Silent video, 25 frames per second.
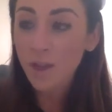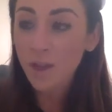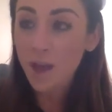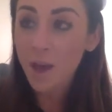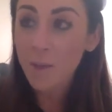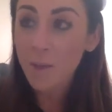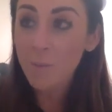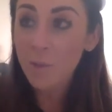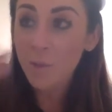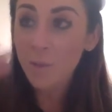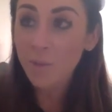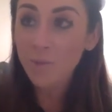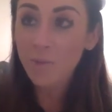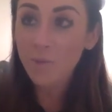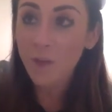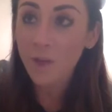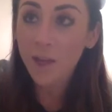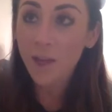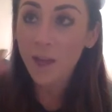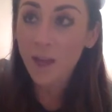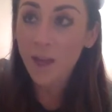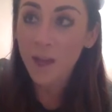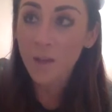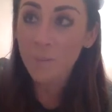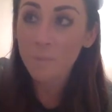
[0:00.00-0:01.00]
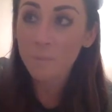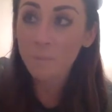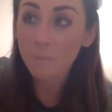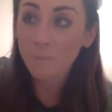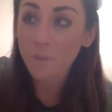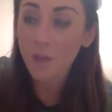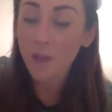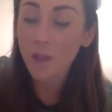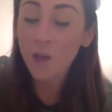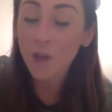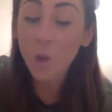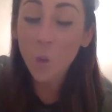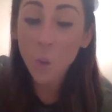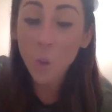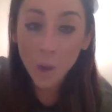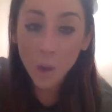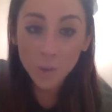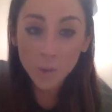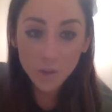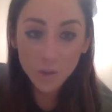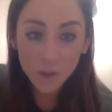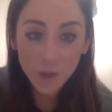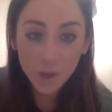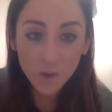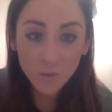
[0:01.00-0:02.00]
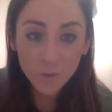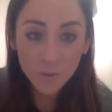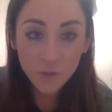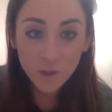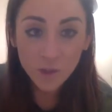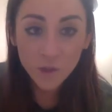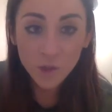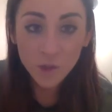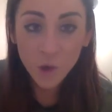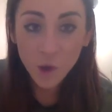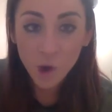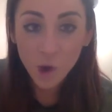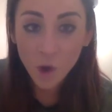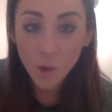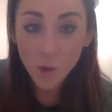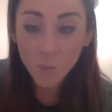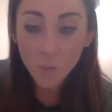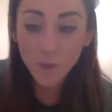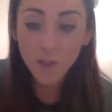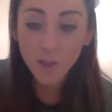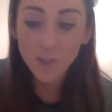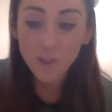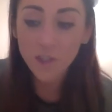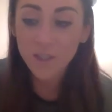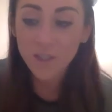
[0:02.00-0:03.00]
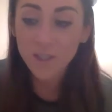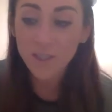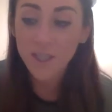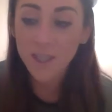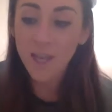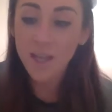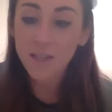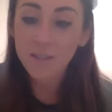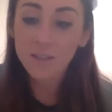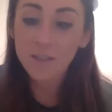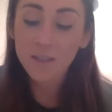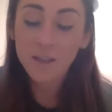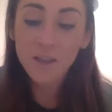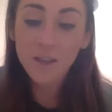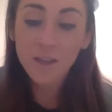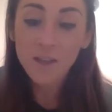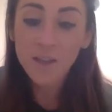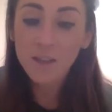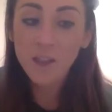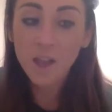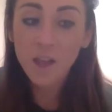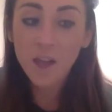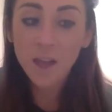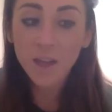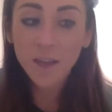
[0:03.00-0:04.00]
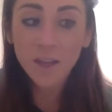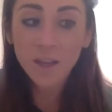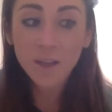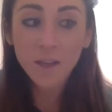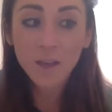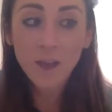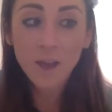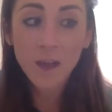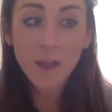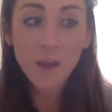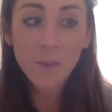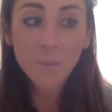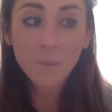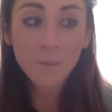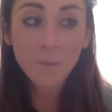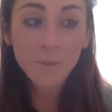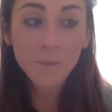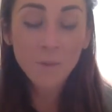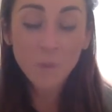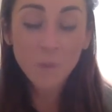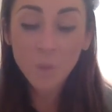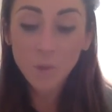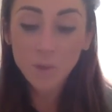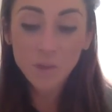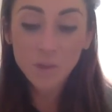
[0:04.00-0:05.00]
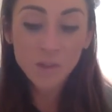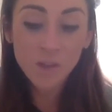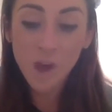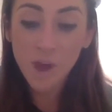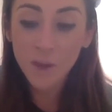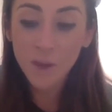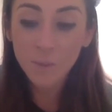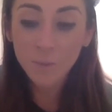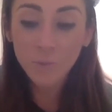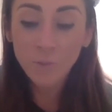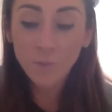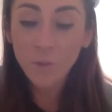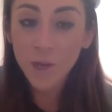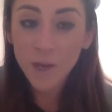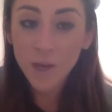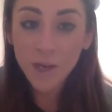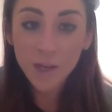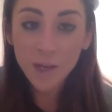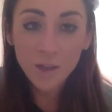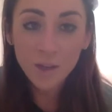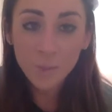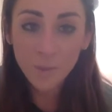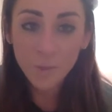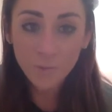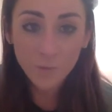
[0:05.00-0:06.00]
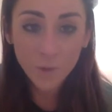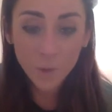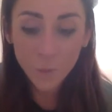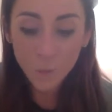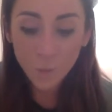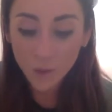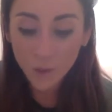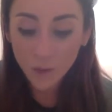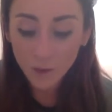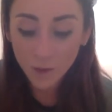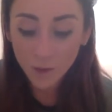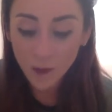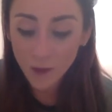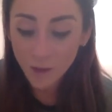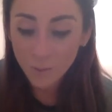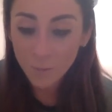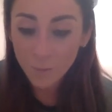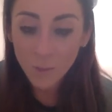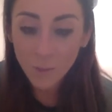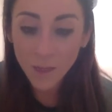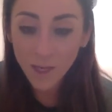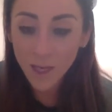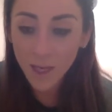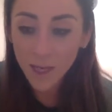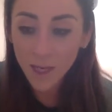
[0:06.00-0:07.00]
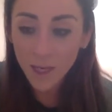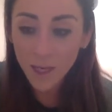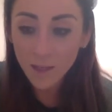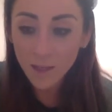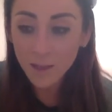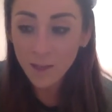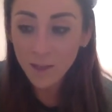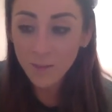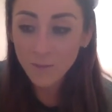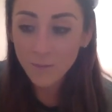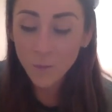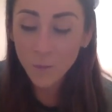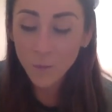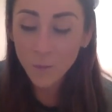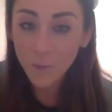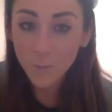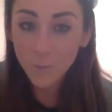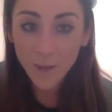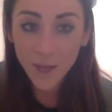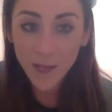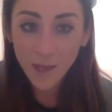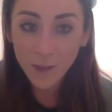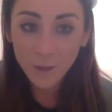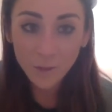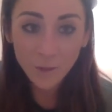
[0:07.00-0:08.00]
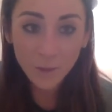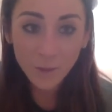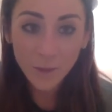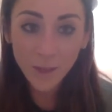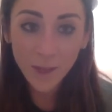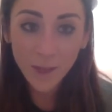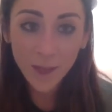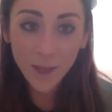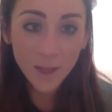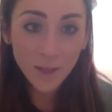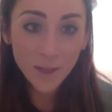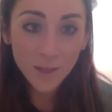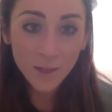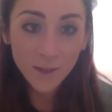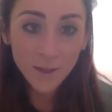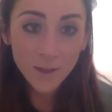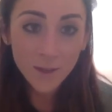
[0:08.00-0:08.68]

But with like a quote over the top, and I just said like, if you want time freedom, if you want to earn money, if you want to be healthy,